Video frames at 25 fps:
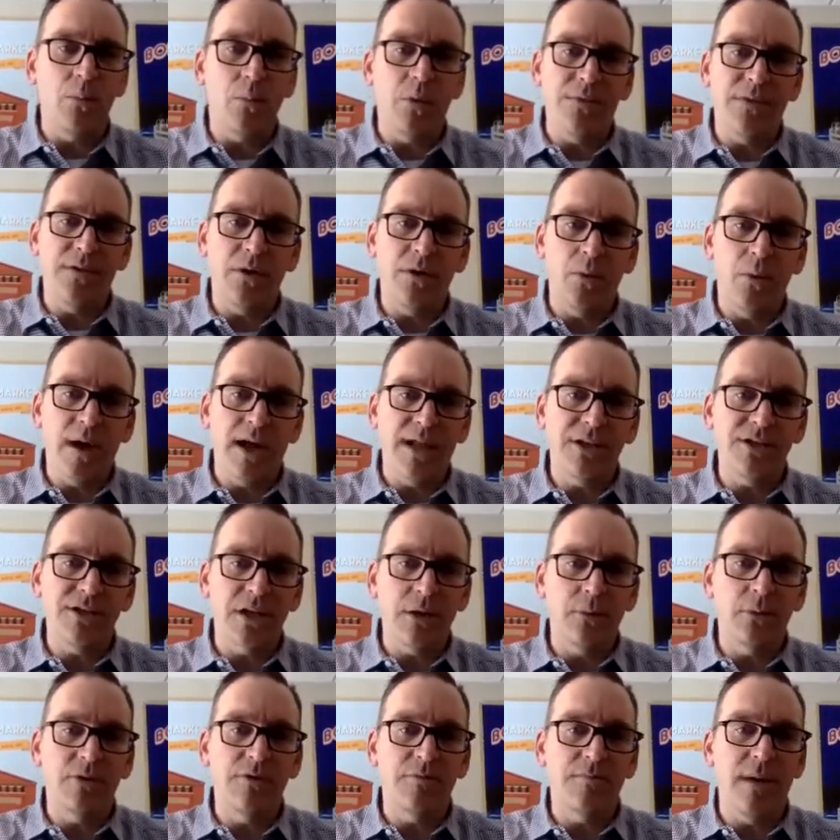what they're
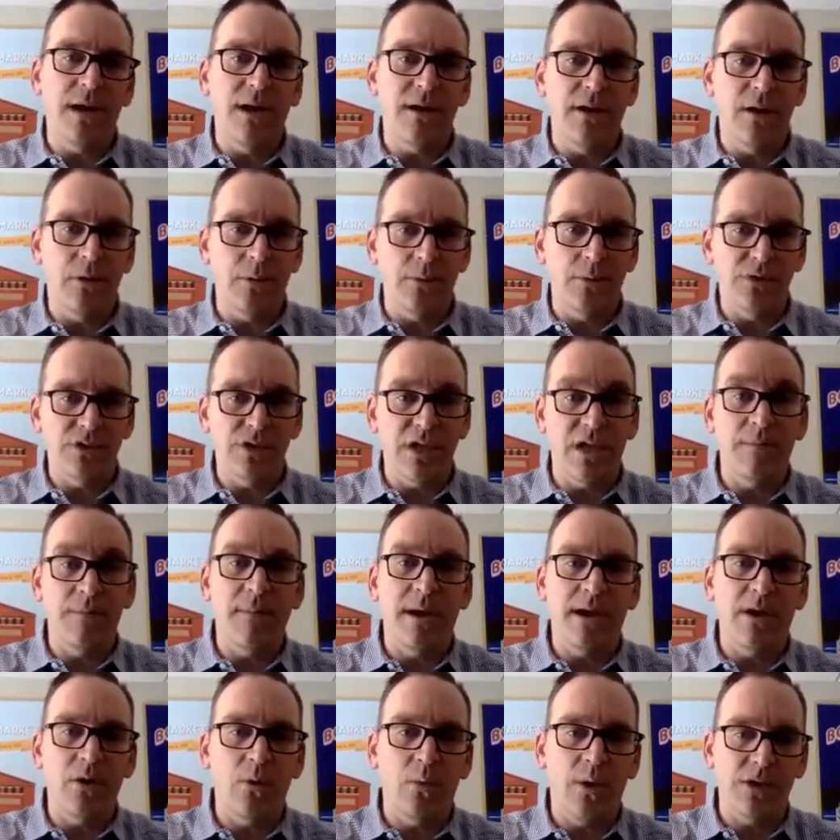watching with my notes and
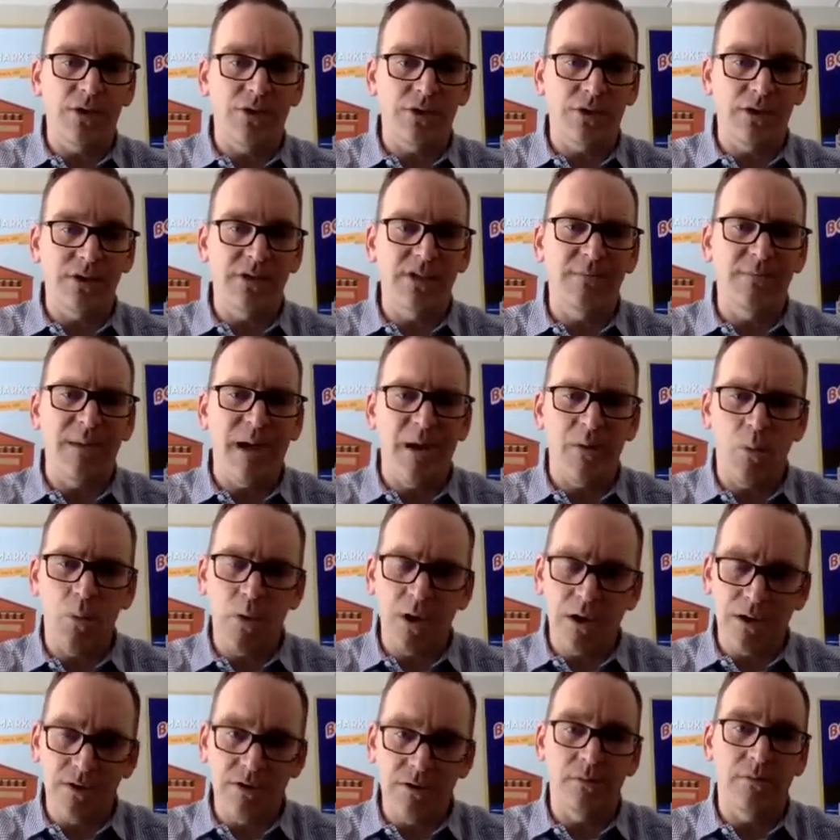my questions and my
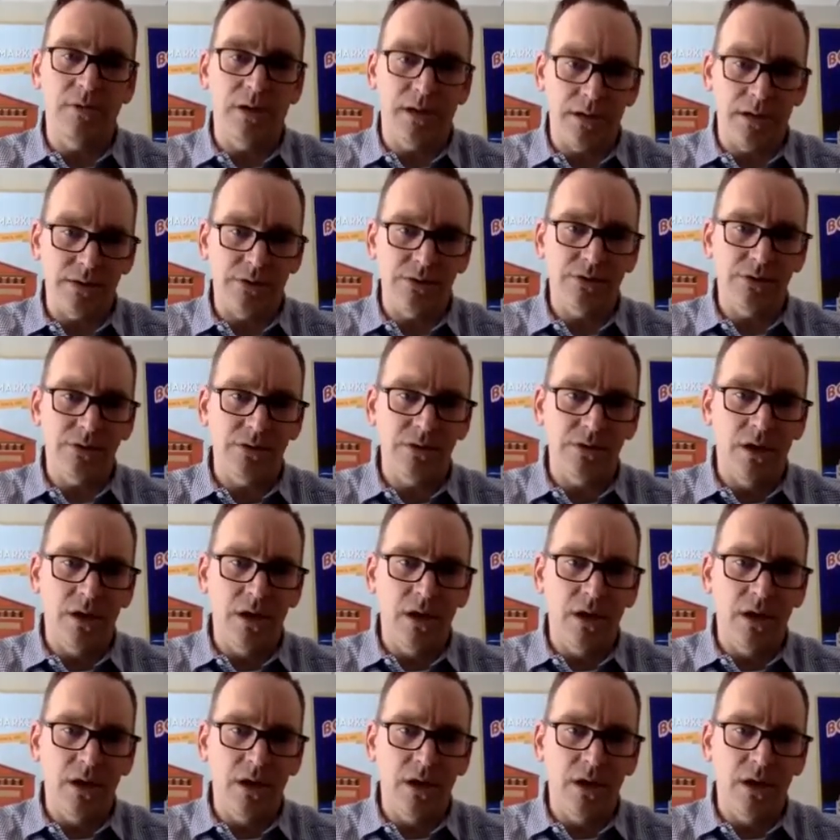wonderings.